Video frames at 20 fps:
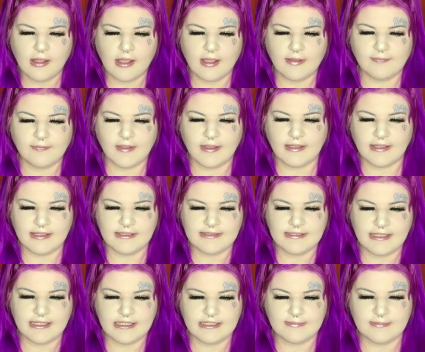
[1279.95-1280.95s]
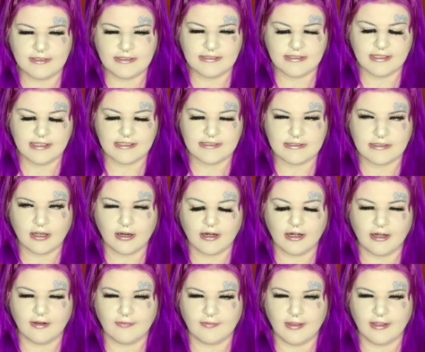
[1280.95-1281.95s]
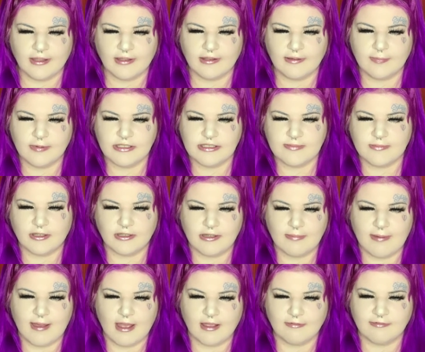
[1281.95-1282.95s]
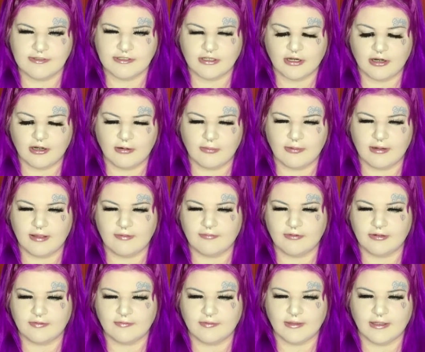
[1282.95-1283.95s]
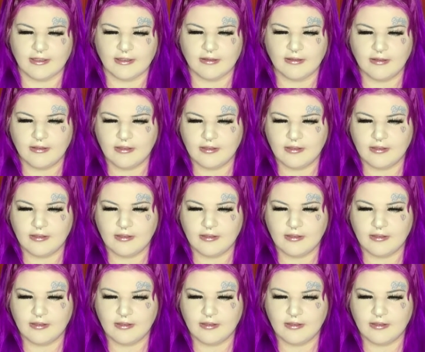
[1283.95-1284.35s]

And like he takes me to his car, and like he puts me on the back of his car or whatever, and like